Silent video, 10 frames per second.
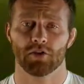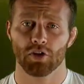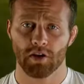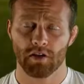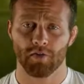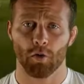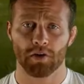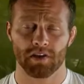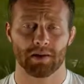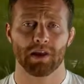looking forward to
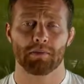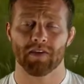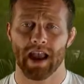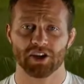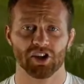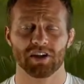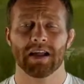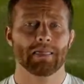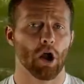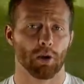some type of action
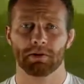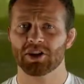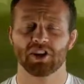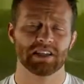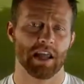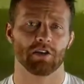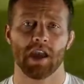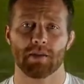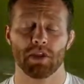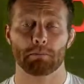RPG style
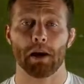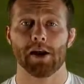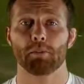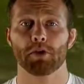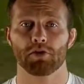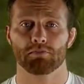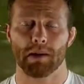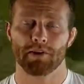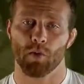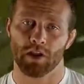game, then Biomutant might
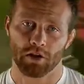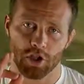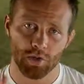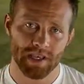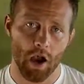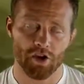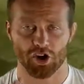be the way to close out your